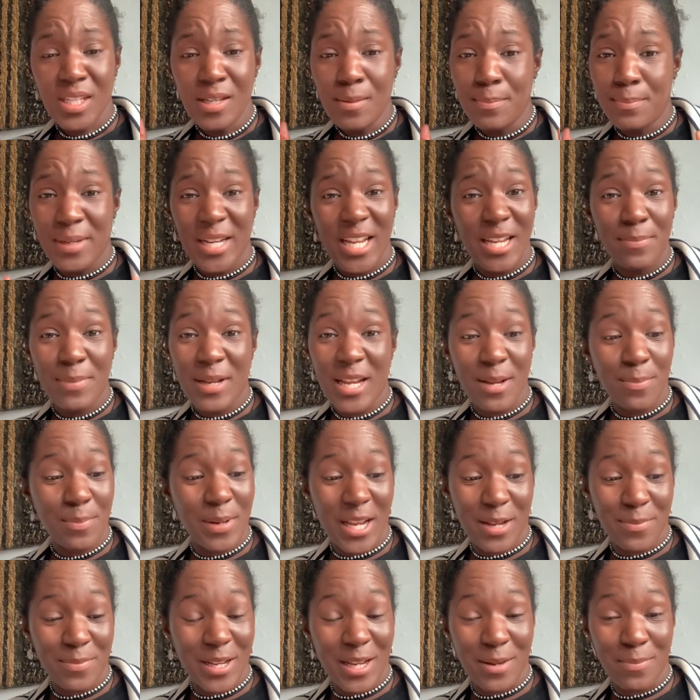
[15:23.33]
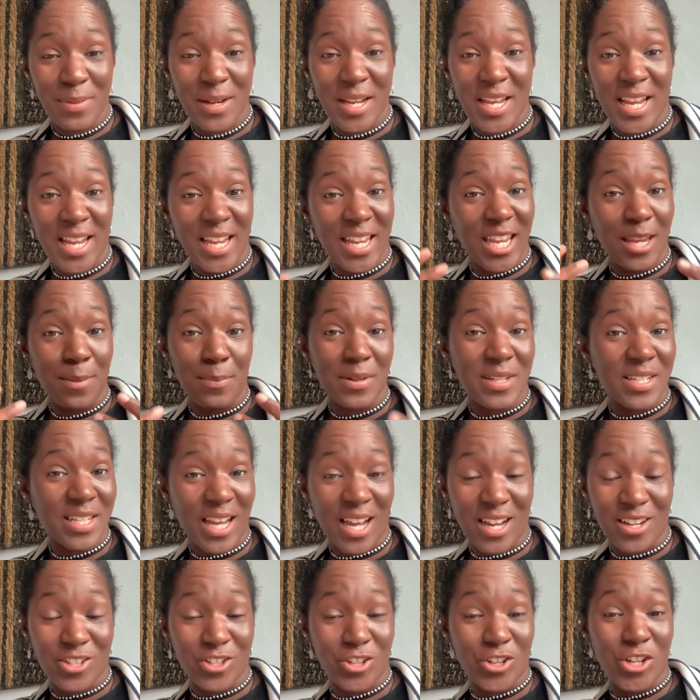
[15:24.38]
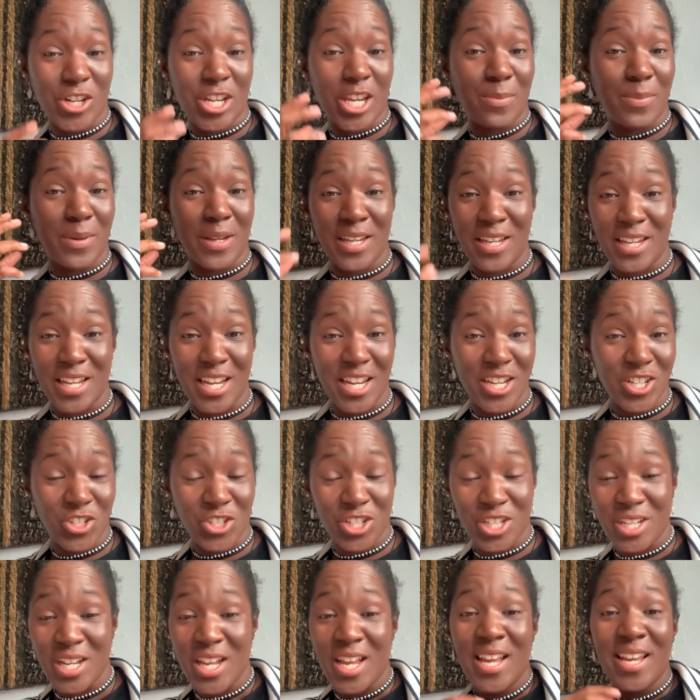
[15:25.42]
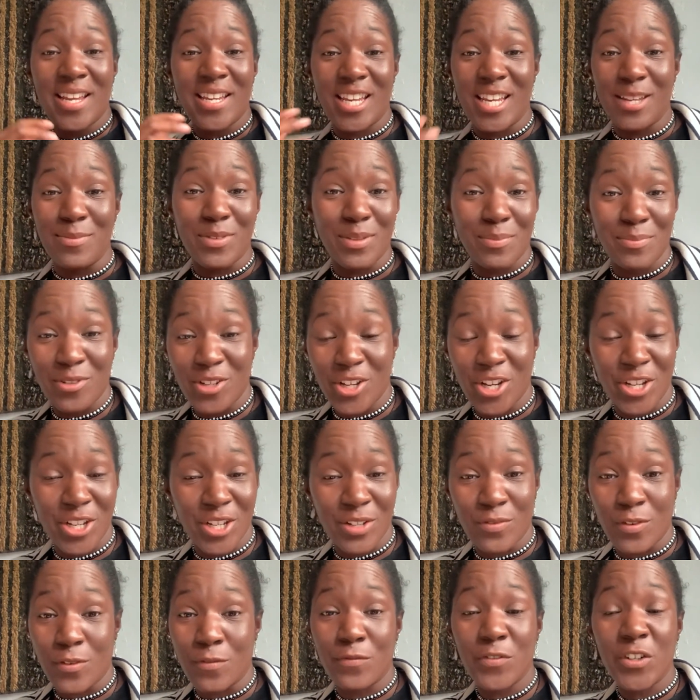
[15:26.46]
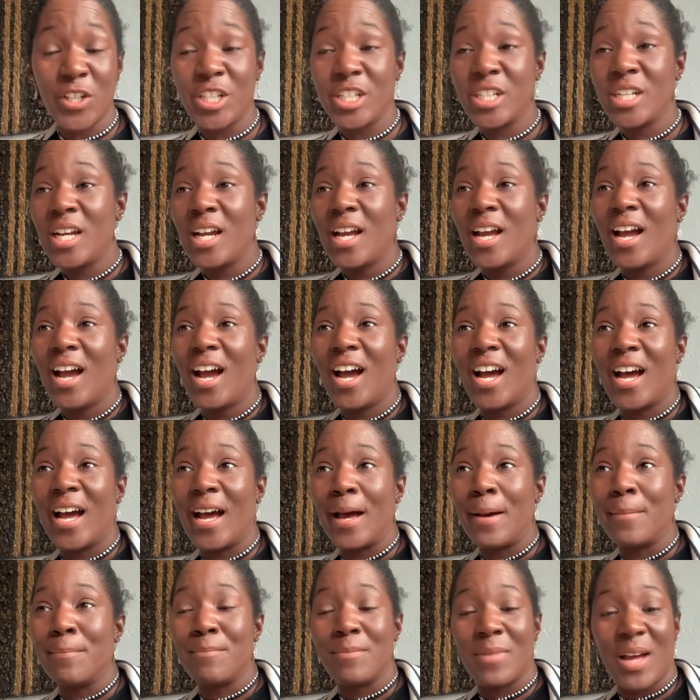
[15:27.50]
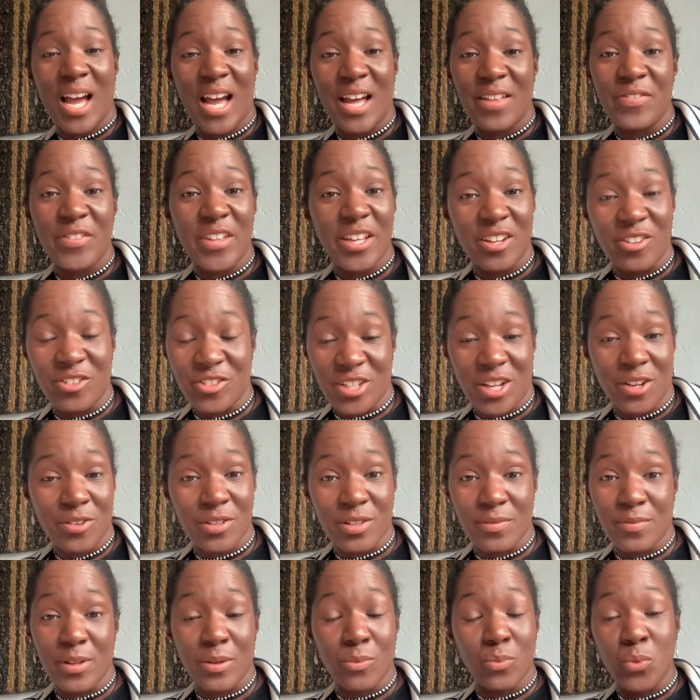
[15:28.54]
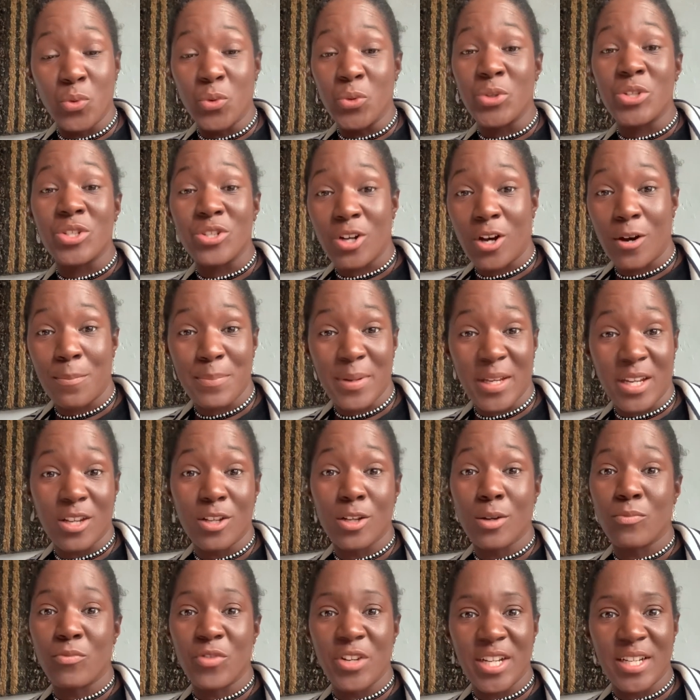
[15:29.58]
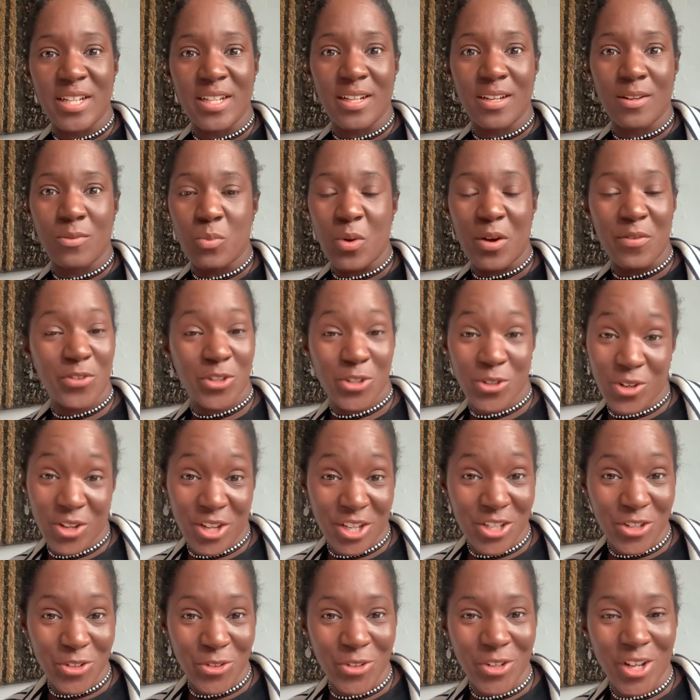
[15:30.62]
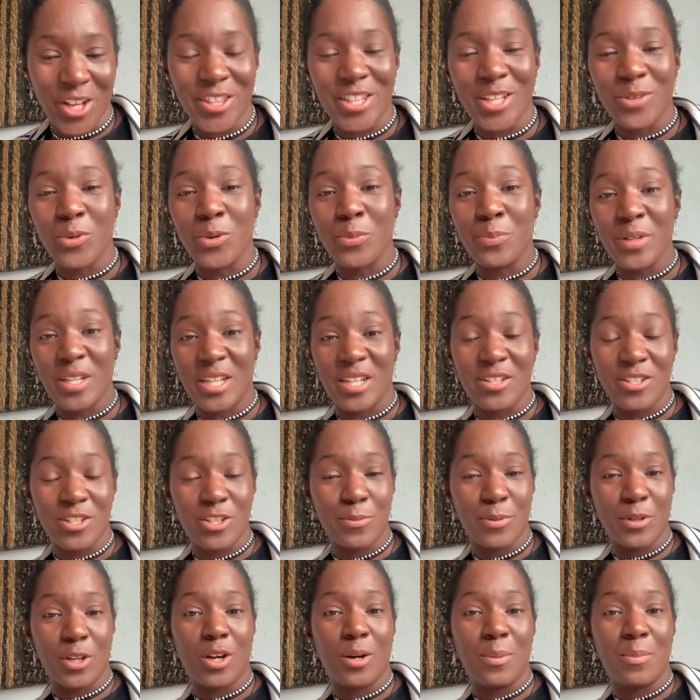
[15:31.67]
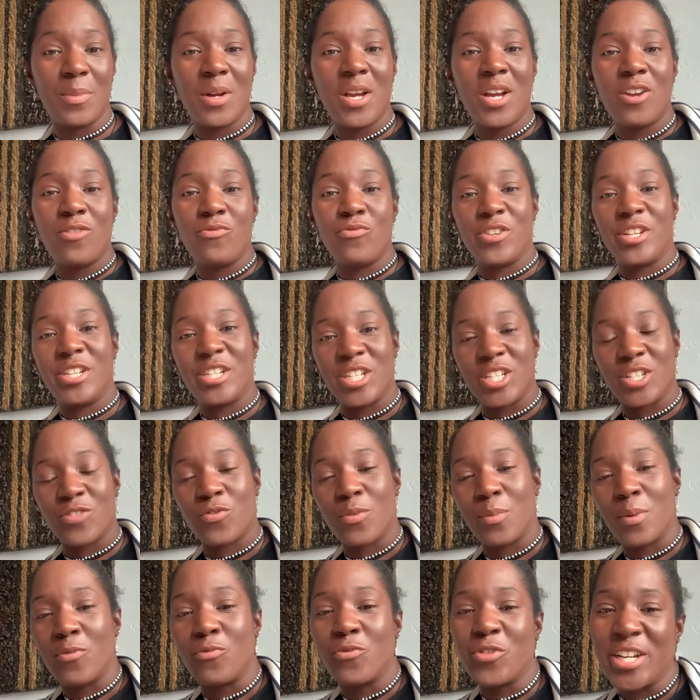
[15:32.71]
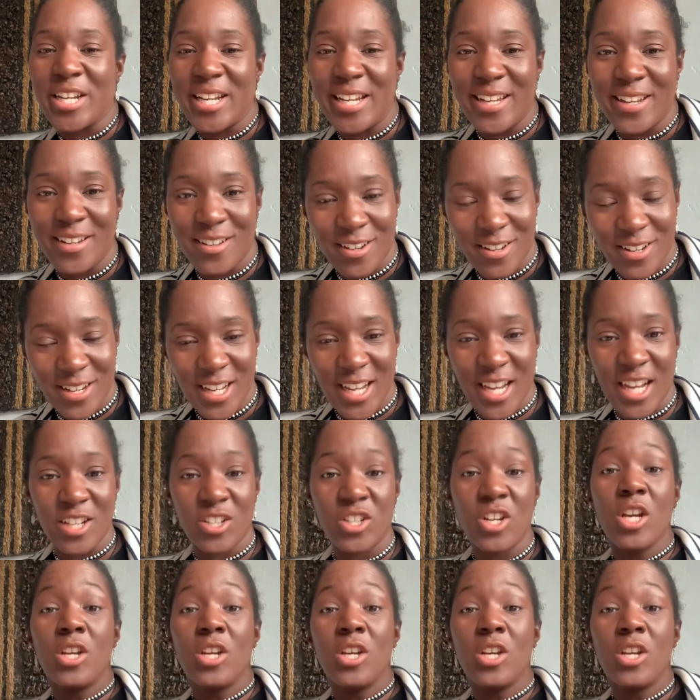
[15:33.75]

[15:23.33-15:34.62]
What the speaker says: Play, keep it tactile, keep it engaging, keep them learning for fun, and they undoubtedly will start picking up reading. Whether you like it or not, they will begin to become readers from a really early age.